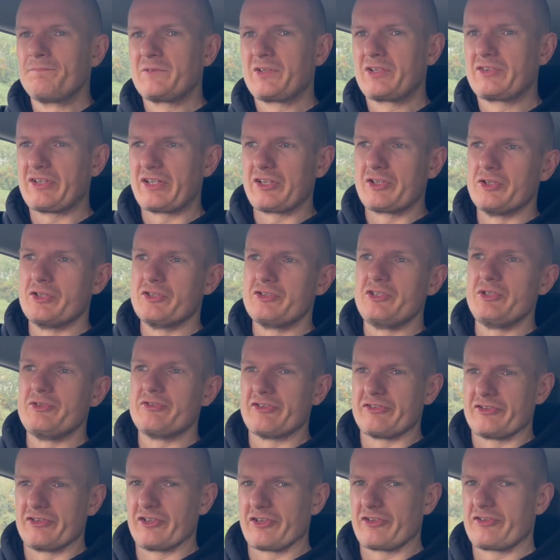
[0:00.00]
because I could
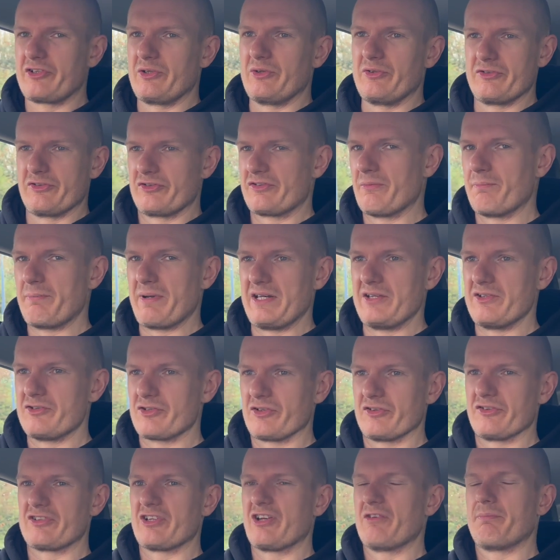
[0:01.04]
use it as an excuse just to
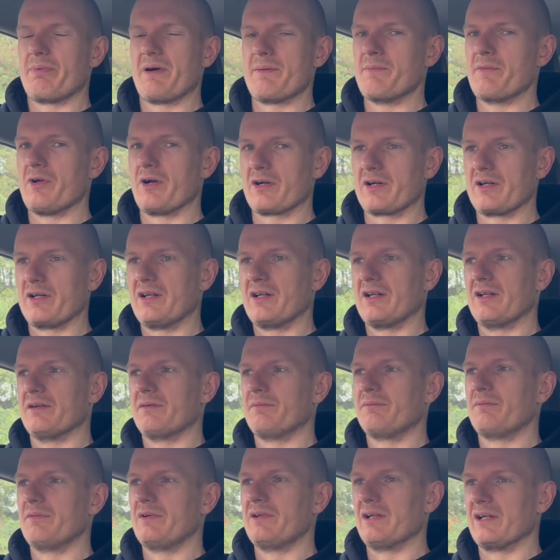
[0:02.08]
binge on stuff, but I'm not gonna
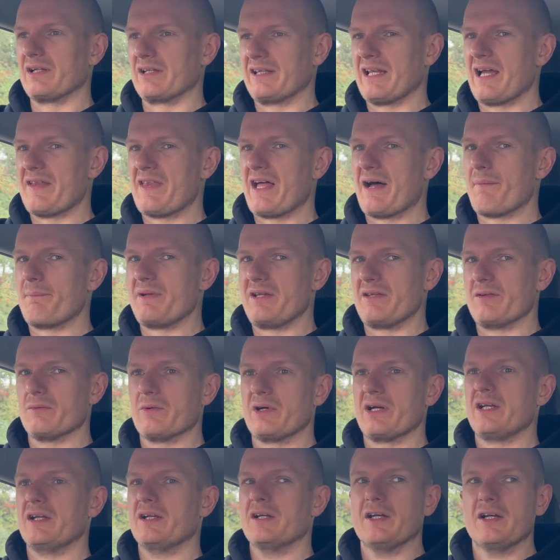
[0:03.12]
like let that be the
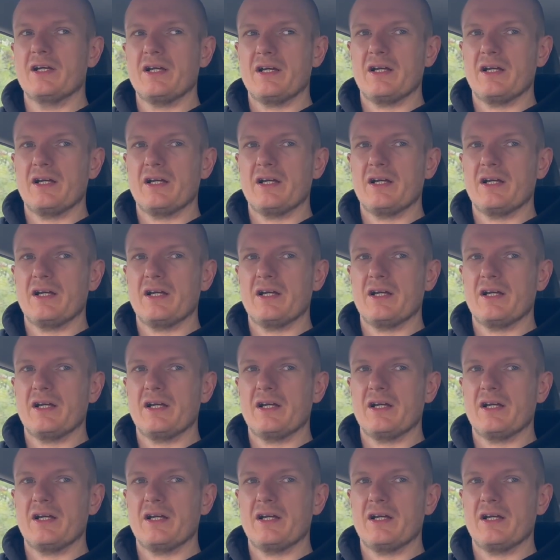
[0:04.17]
way.